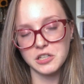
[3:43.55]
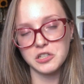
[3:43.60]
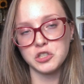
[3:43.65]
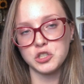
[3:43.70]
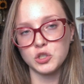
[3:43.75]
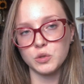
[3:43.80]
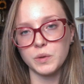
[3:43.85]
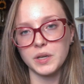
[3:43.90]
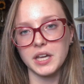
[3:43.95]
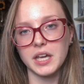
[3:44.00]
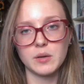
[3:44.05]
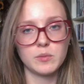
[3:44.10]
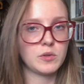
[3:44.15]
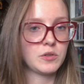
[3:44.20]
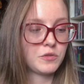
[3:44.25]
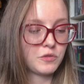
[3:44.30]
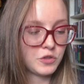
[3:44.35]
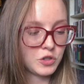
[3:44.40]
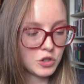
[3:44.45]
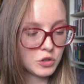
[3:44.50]
doing a
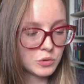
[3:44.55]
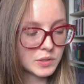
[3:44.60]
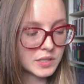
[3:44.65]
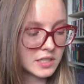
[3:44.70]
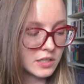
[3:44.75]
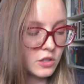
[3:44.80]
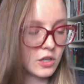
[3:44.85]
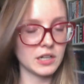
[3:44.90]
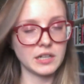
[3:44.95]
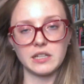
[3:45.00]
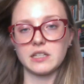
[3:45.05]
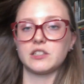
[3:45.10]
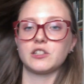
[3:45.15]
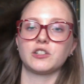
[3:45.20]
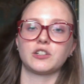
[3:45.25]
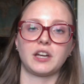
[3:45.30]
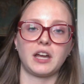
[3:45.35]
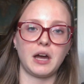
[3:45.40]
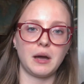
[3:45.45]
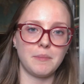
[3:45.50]
review, it's a lot easier
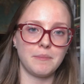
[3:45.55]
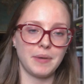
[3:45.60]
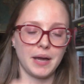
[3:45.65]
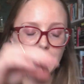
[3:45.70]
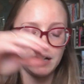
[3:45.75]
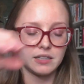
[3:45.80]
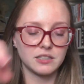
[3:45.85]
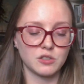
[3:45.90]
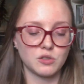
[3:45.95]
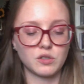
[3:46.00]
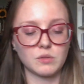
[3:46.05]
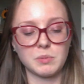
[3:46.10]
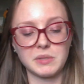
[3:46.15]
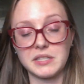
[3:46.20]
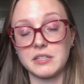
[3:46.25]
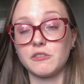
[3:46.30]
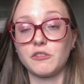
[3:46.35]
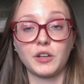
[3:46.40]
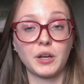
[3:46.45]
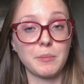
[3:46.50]
to come back to
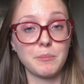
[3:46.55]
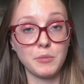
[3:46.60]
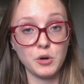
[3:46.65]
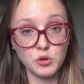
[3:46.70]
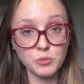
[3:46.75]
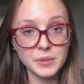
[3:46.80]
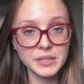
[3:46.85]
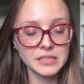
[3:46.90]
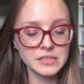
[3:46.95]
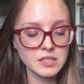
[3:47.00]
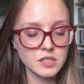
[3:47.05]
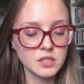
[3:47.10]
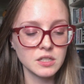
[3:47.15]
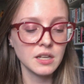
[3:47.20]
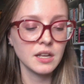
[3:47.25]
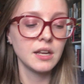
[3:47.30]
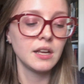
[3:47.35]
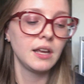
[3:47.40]
specific moments